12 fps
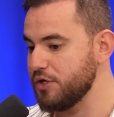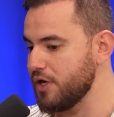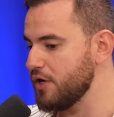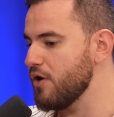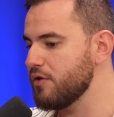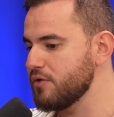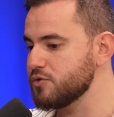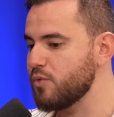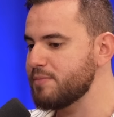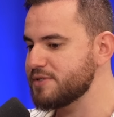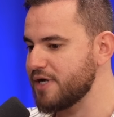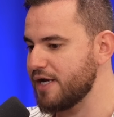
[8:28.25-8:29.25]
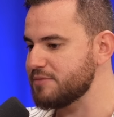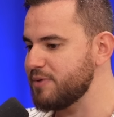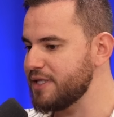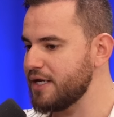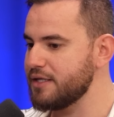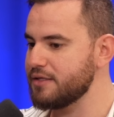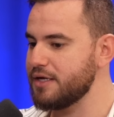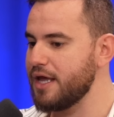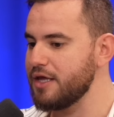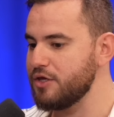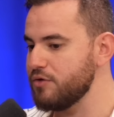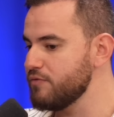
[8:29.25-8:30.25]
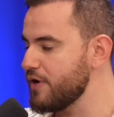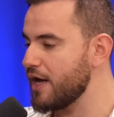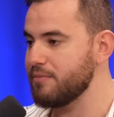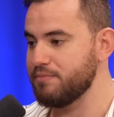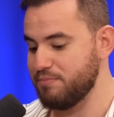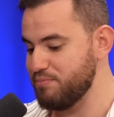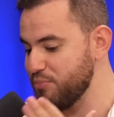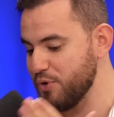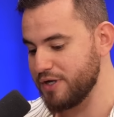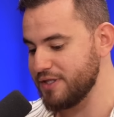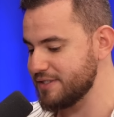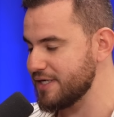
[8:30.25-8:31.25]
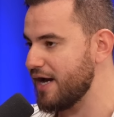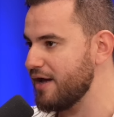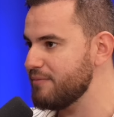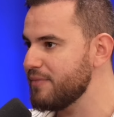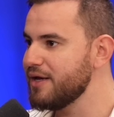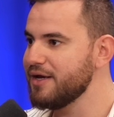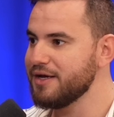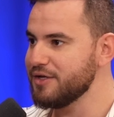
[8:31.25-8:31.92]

Like you can go on those websites, but at the end of the day, you've got to put in the time